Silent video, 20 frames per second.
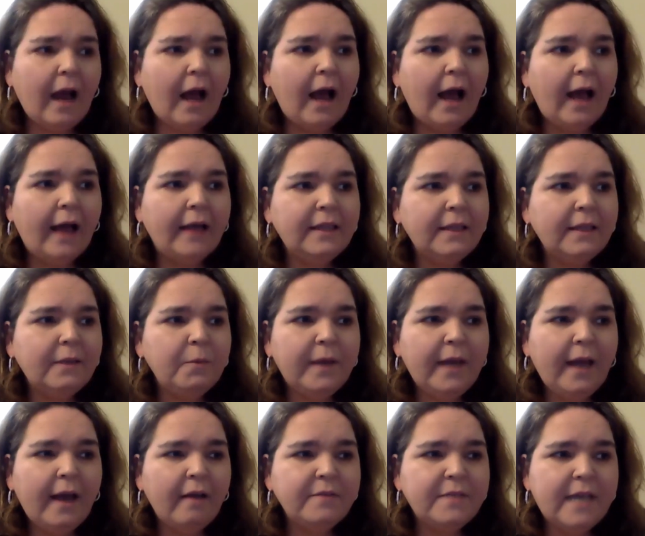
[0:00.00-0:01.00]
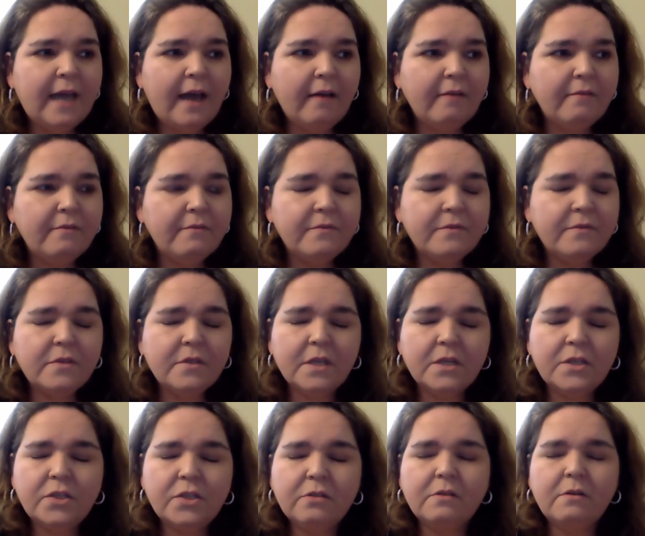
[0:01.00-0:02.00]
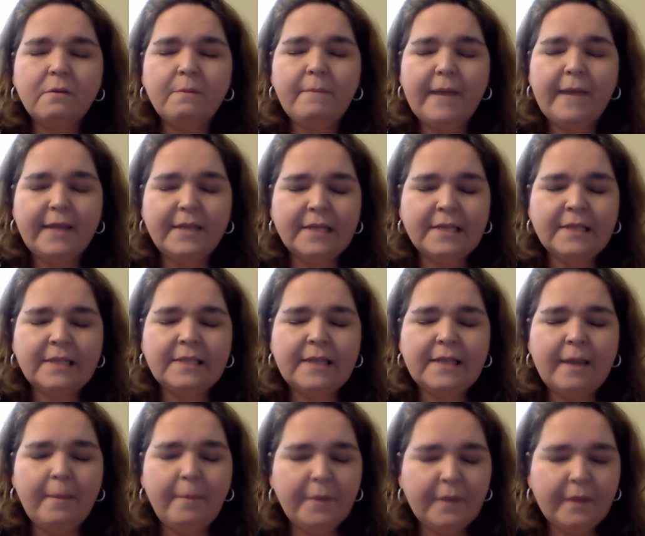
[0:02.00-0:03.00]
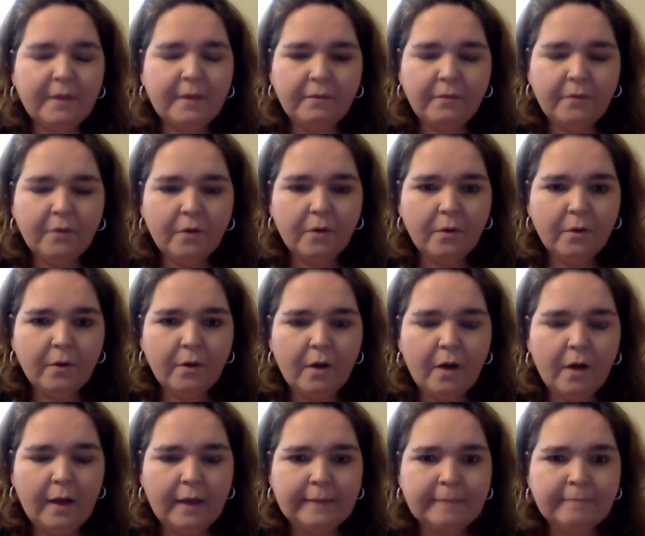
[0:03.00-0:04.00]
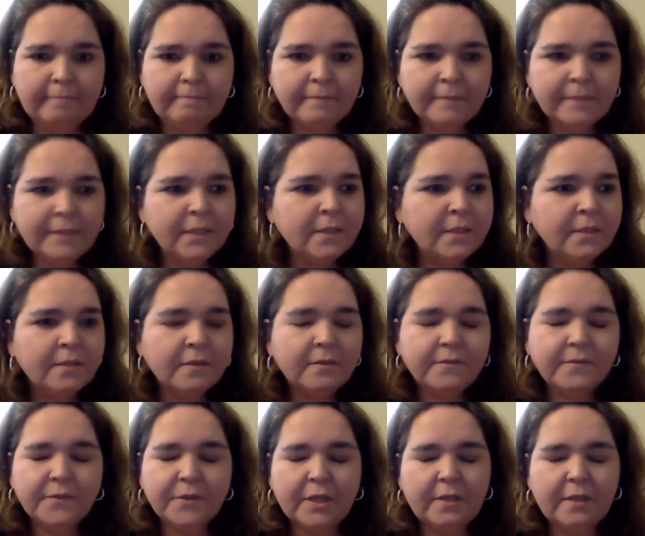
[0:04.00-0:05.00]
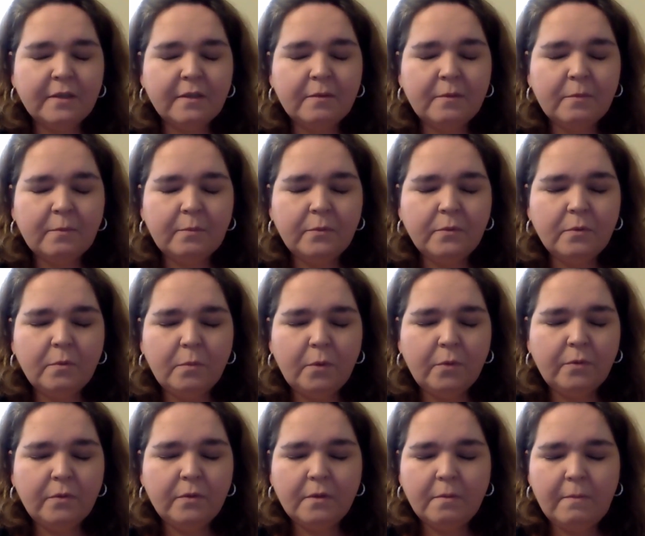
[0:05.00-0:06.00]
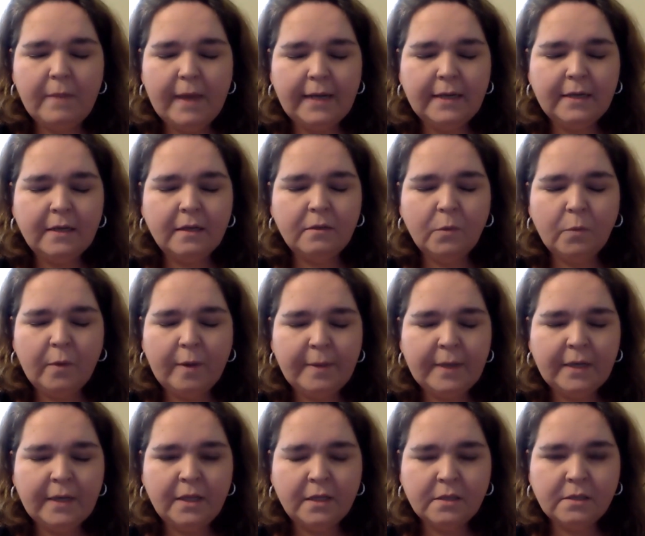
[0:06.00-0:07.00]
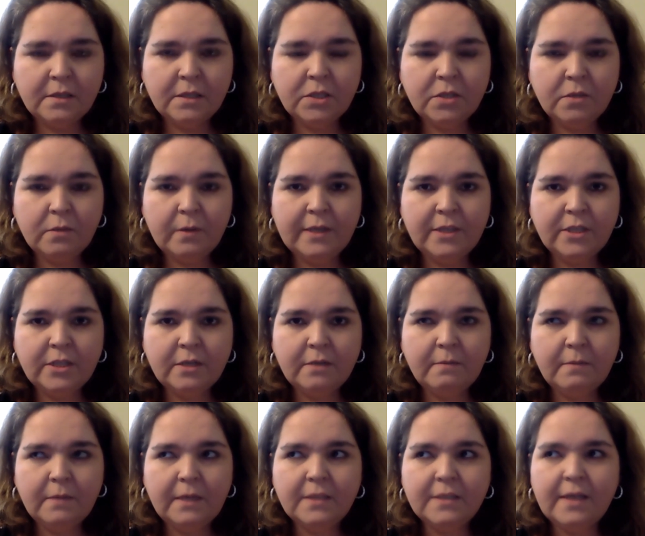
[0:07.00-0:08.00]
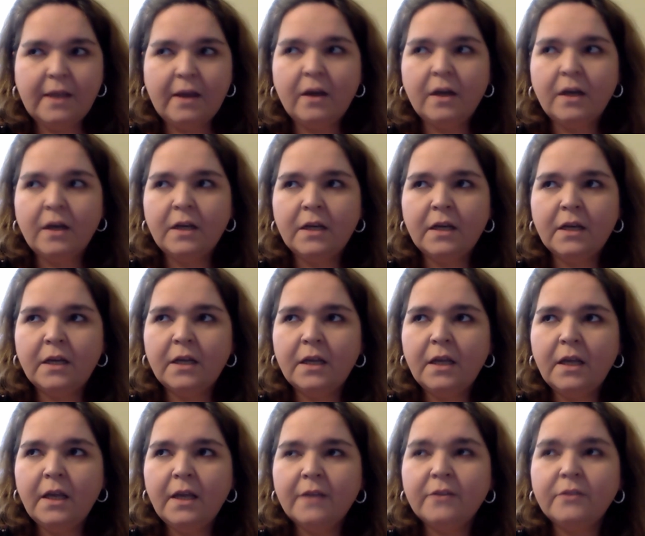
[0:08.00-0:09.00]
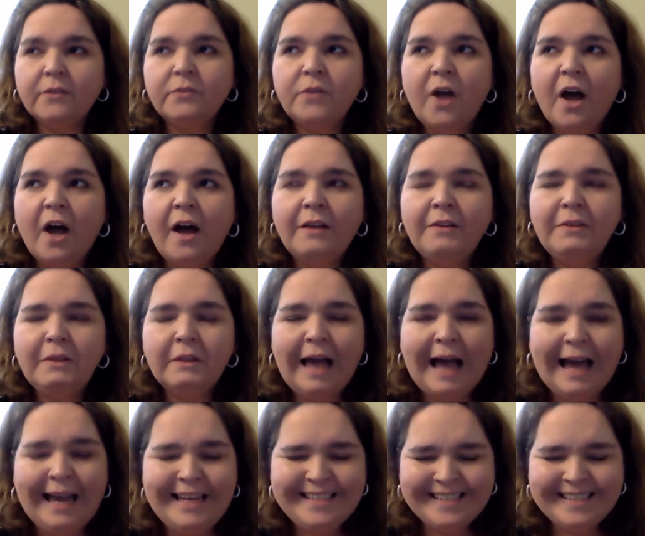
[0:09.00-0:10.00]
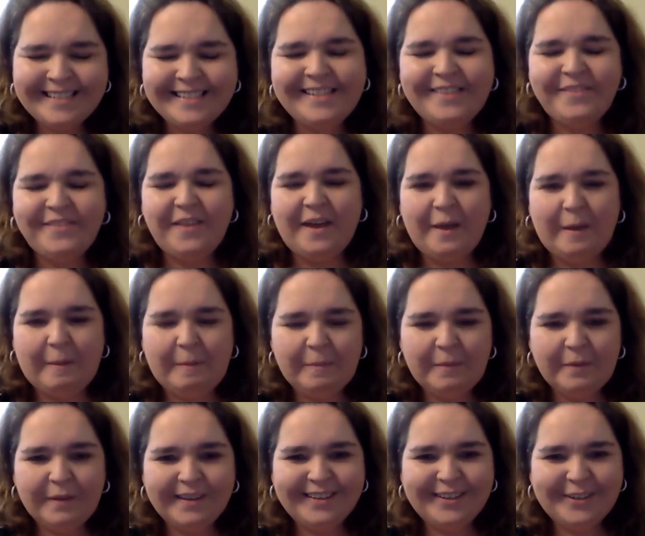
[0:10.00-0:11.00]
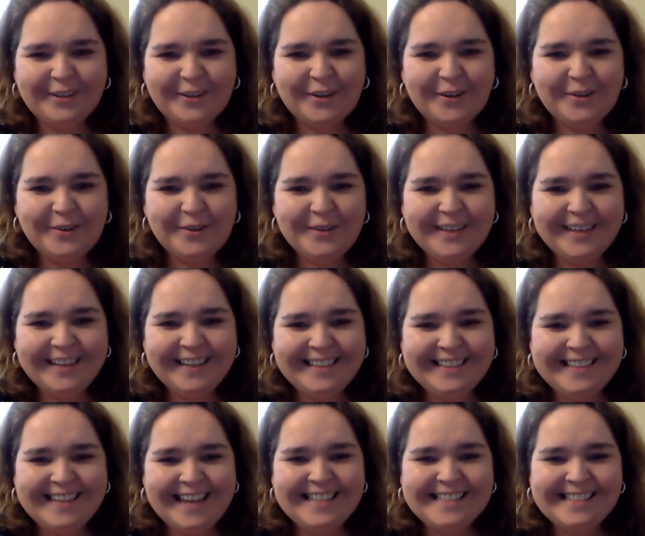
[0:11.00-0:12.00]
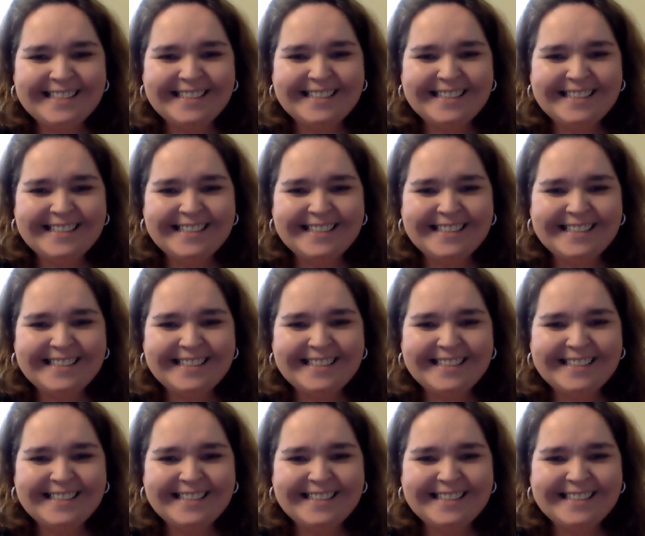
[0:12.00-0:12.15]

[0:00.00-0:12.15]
I think we have to have such tremendous empathy for for both the men and the women in this situation, because Erika, the law lies to them. You know, it